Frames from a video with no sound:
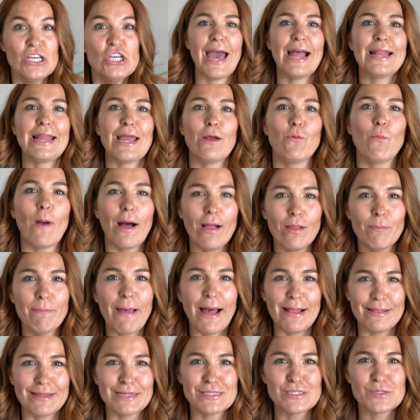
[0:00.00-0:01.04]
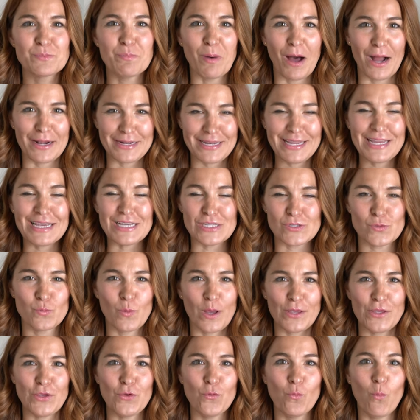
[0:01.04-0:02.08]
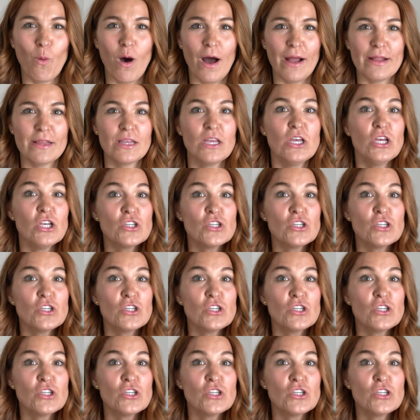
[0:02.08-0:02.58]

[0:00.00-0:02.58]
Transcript: And a well balanced body is what you want.